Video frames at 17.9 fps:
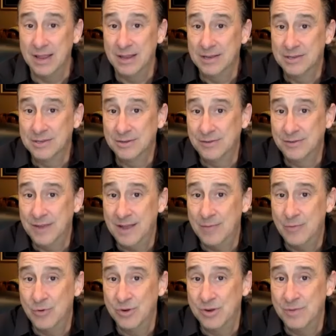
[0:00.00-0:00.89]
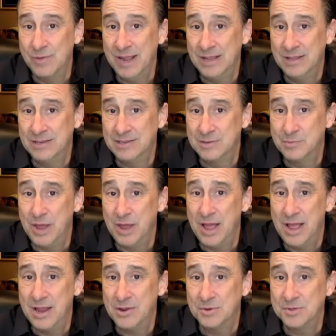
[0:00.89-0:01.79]
And so if you got more demand than
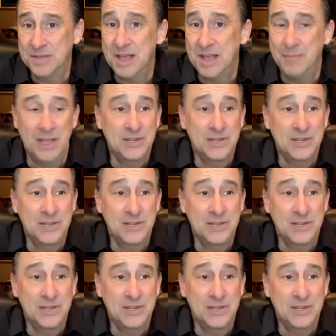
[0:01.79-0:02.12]
supply, it goes up.